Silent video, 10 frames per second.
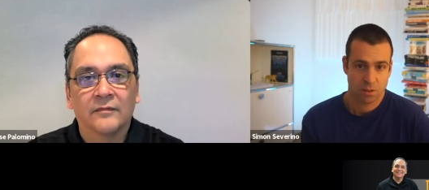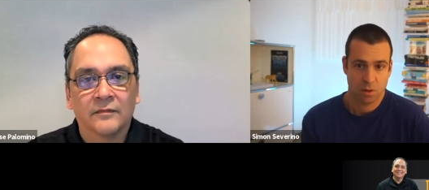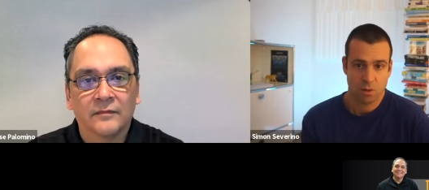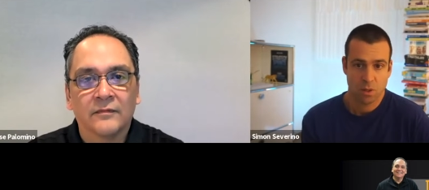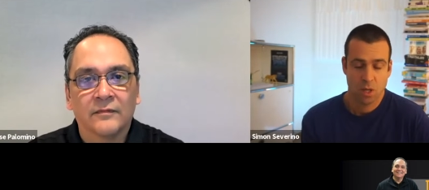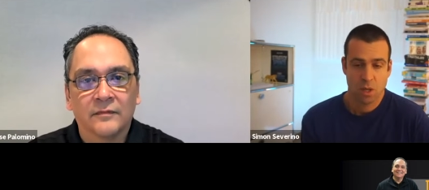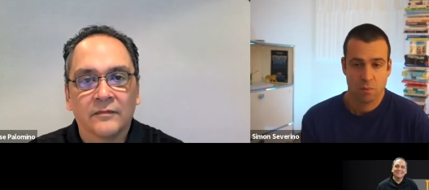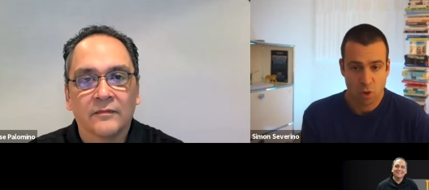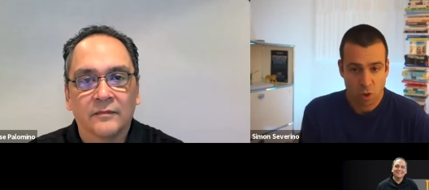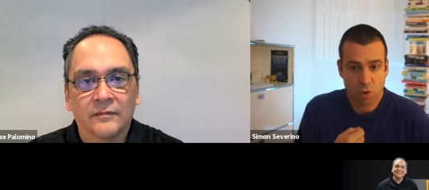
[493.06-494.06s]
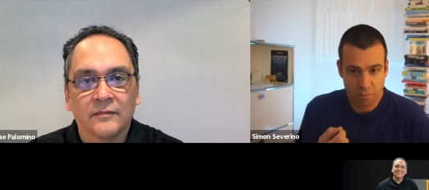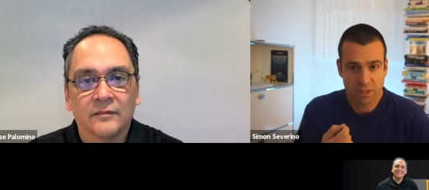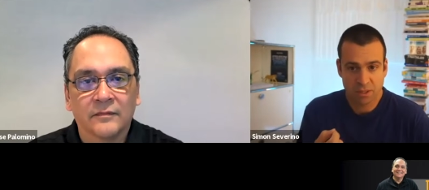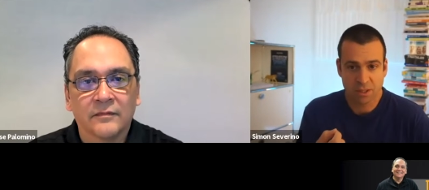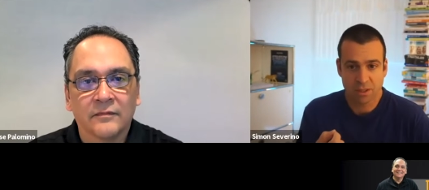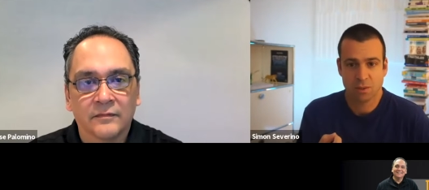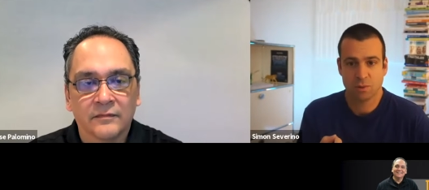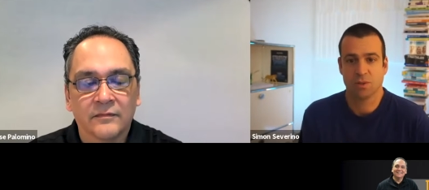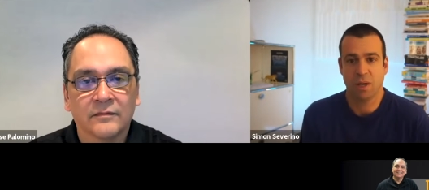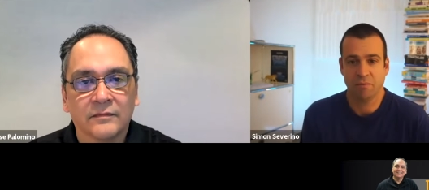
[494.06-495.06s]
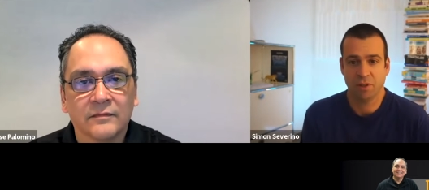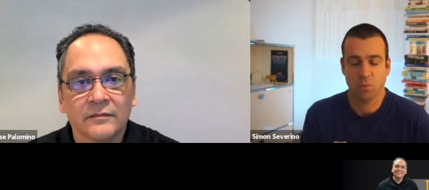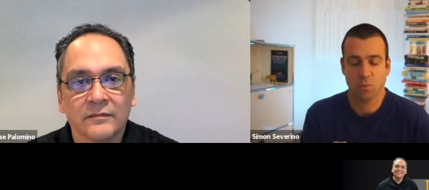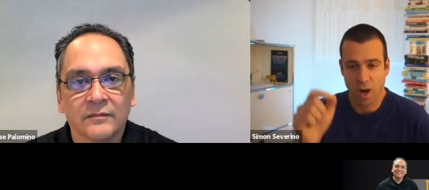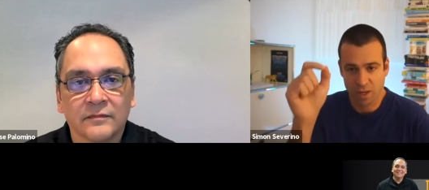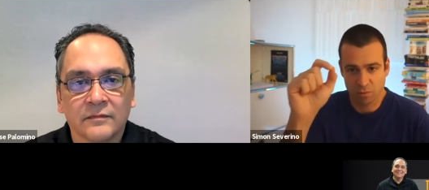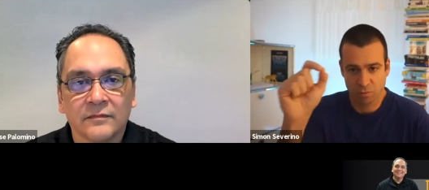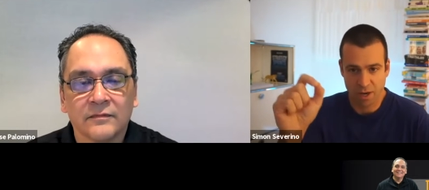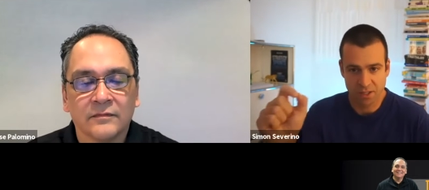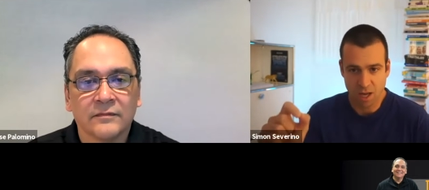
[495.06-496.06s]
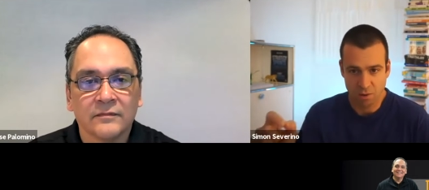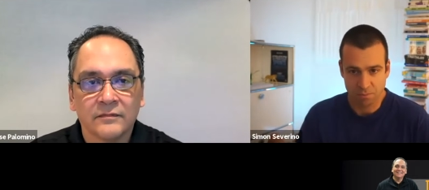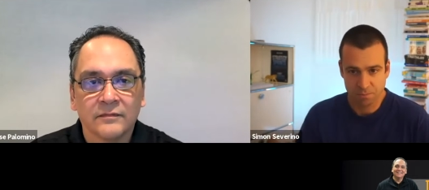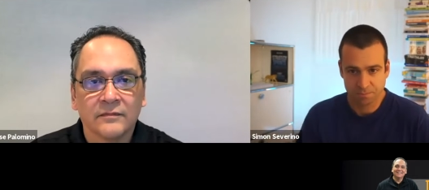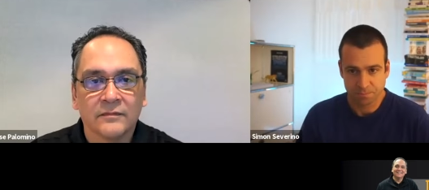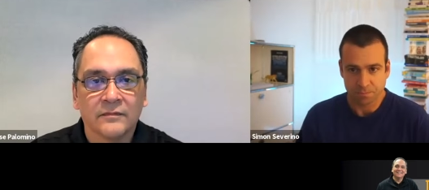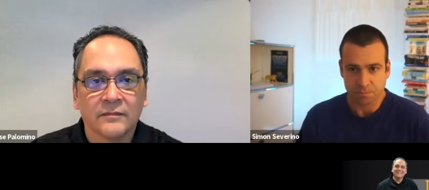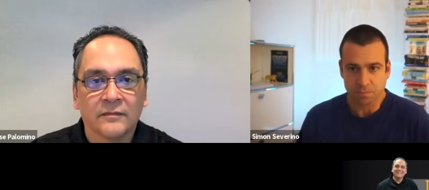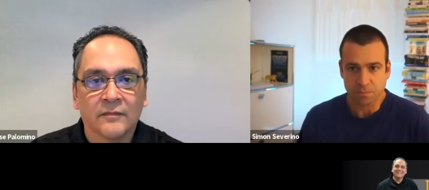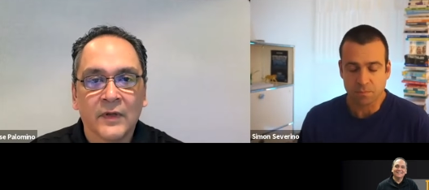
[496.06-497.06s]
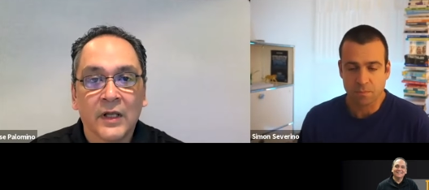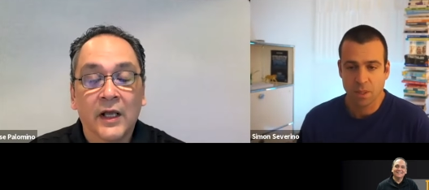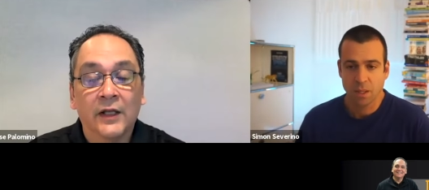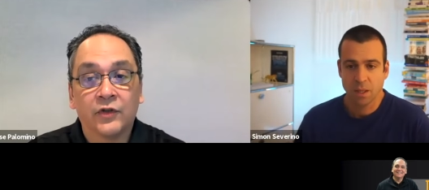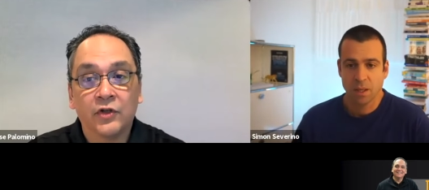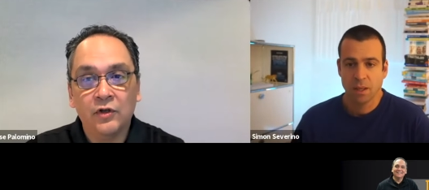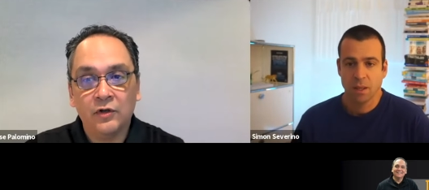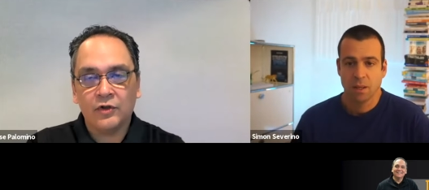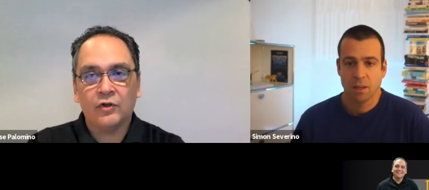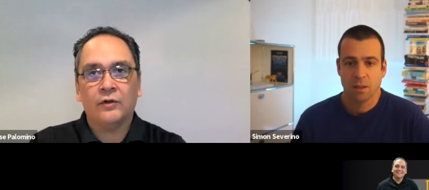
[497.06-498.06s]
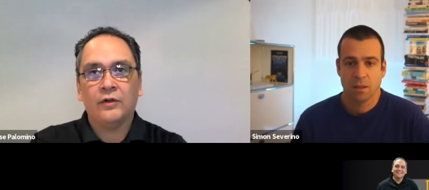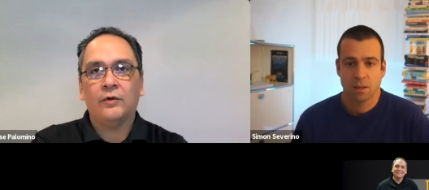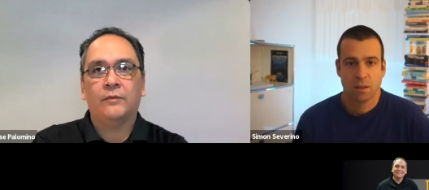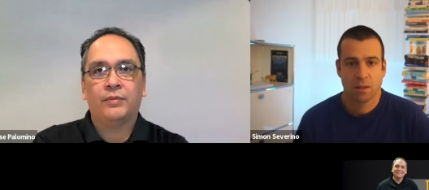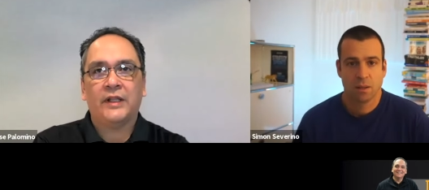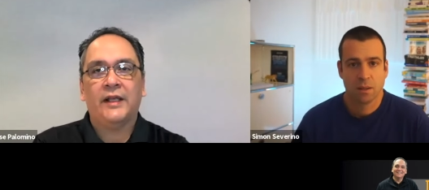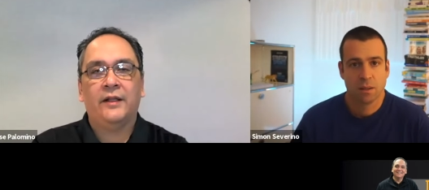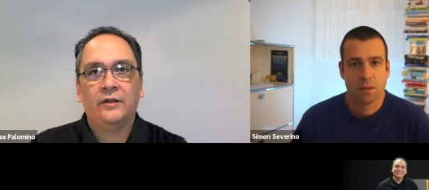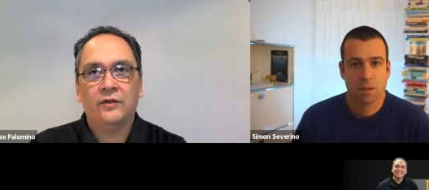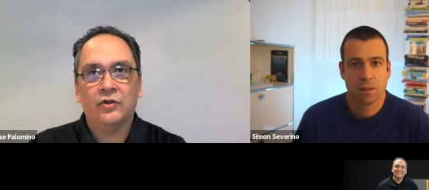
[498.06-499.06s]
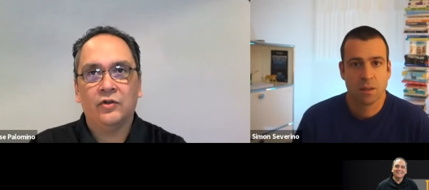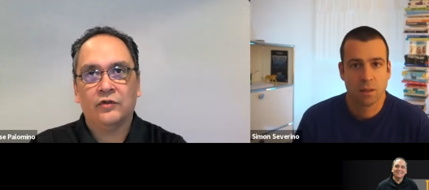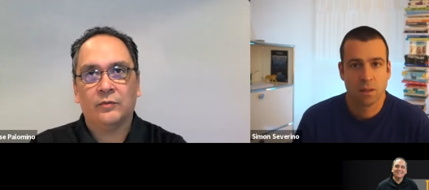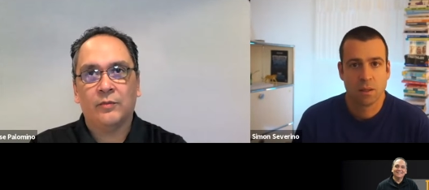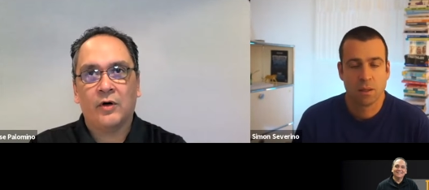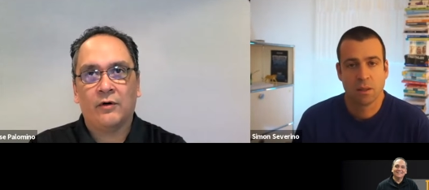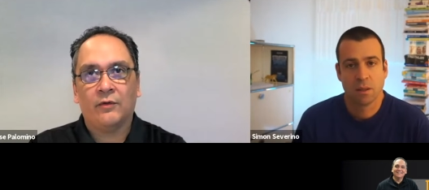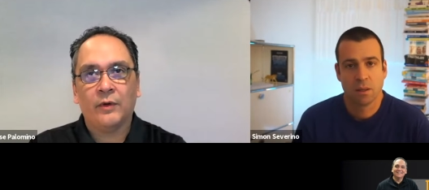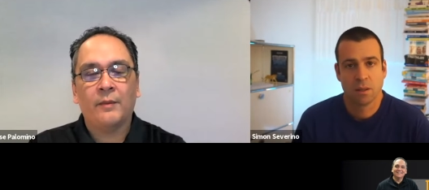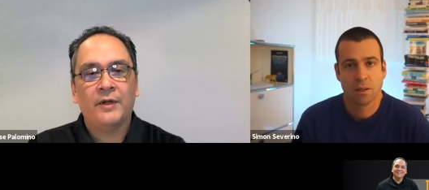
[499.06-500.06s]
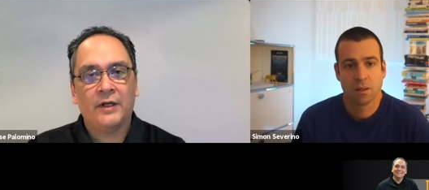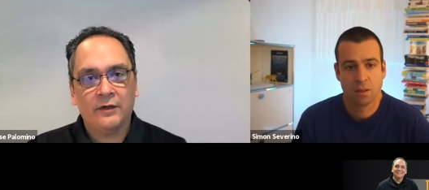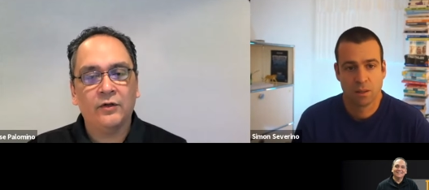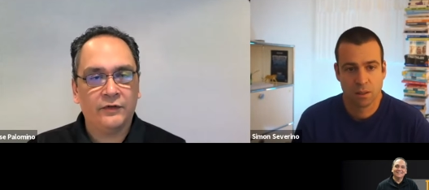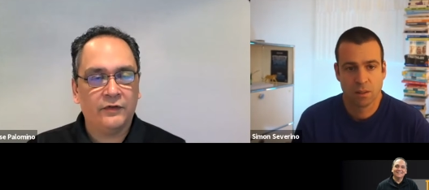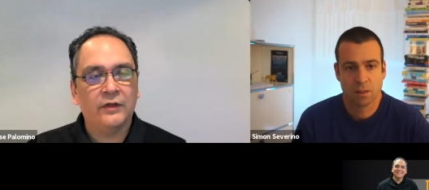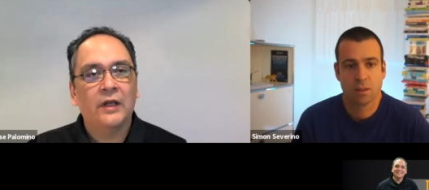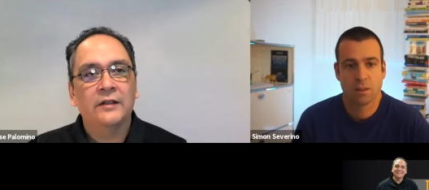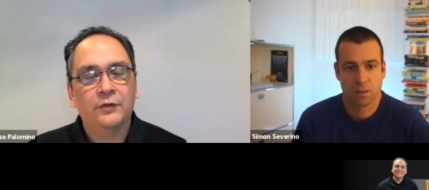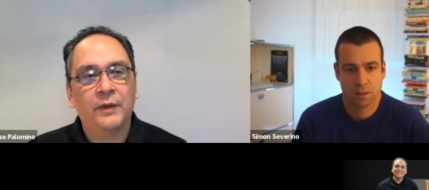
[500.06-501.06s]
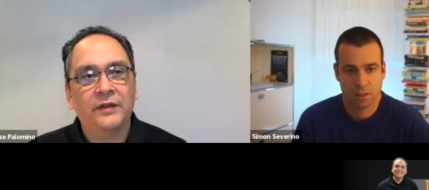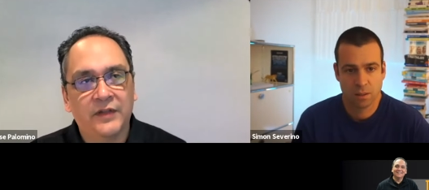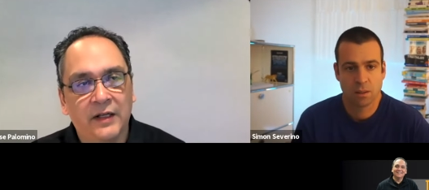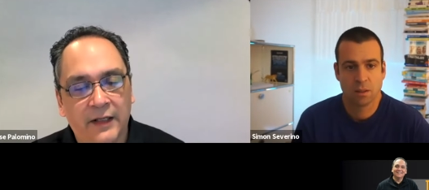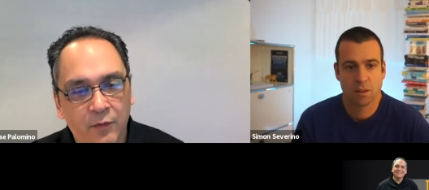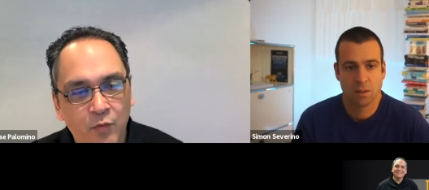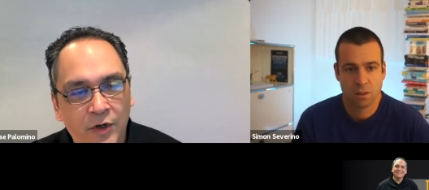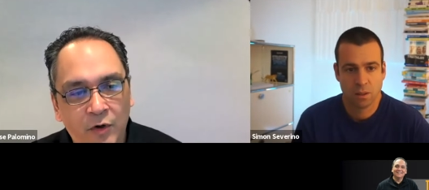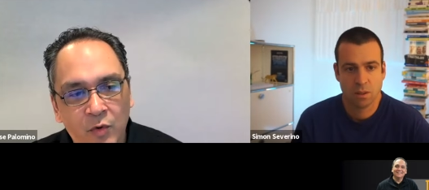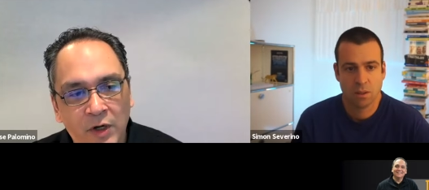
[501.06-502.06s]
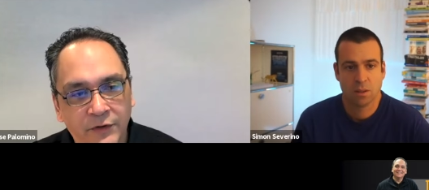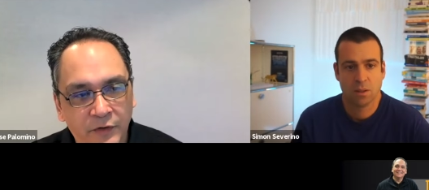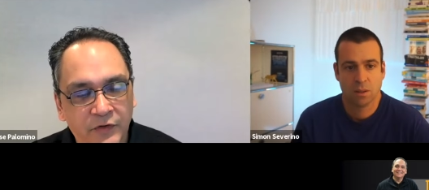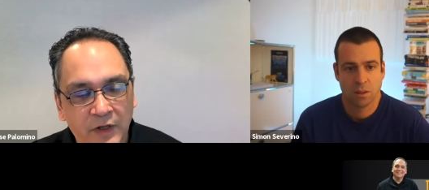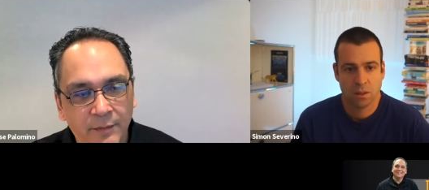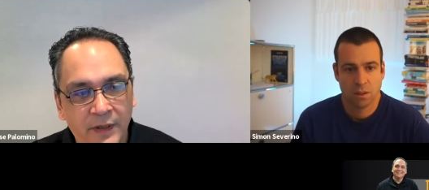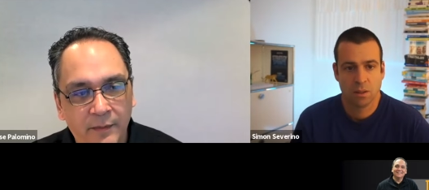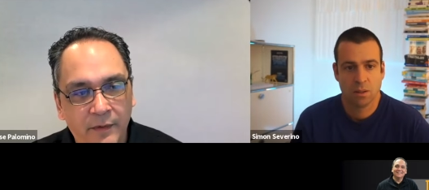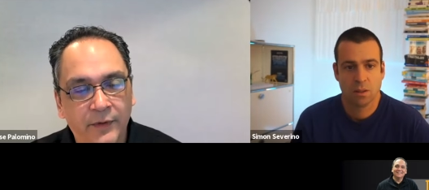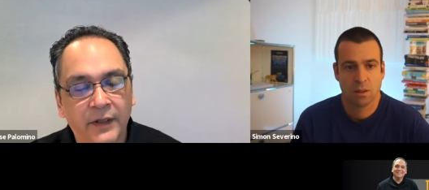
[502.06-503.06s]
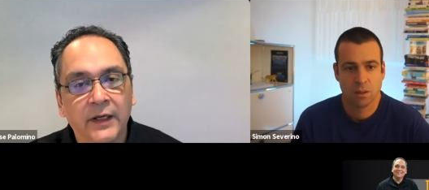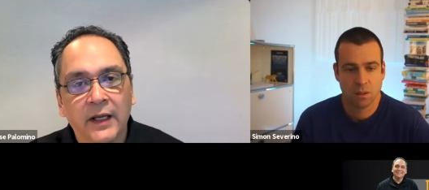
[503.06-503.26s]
Speaker 1: You know, you're committing to something while you write it down.
Speaker 2: And so you, you, you would plan your tomorrow. I mean, I know this is, this may sound like one oh one to some people, but